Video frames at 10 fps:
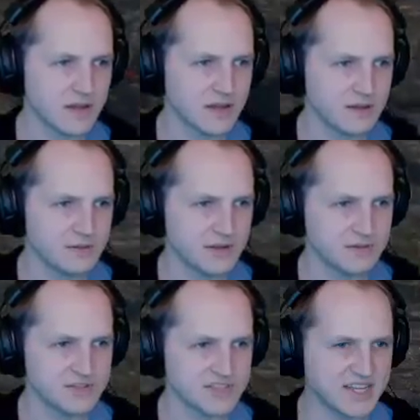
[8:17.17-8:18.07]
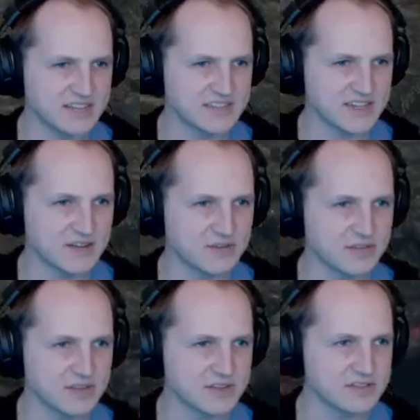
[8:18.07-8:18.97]
I mean, I'm just guessing. I don't
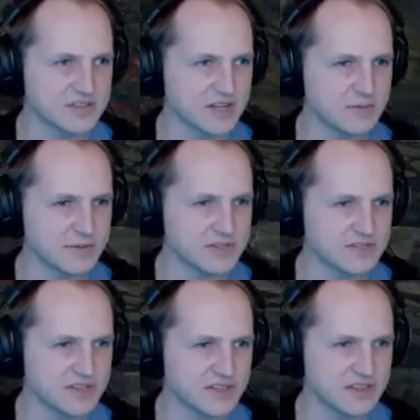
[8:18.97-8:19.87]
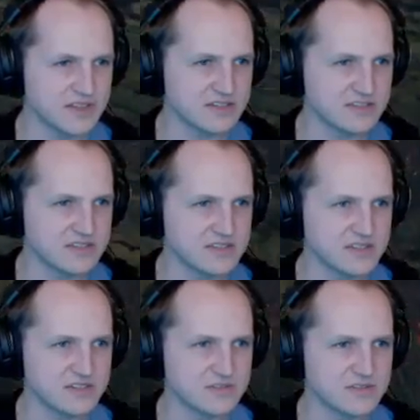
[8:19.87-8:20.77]
think there's gonna be much of anything else. I
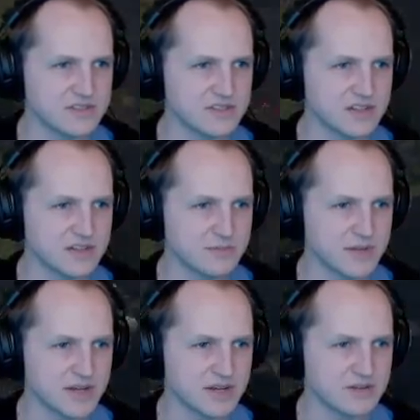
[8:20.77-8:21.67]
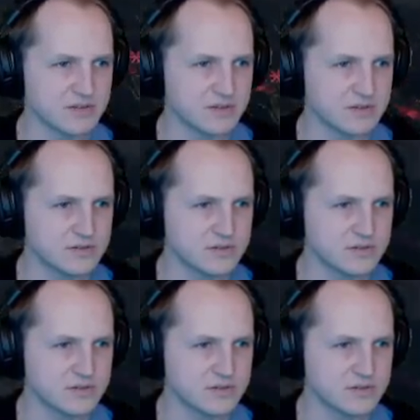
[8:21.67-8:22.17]
do see an item back here, though.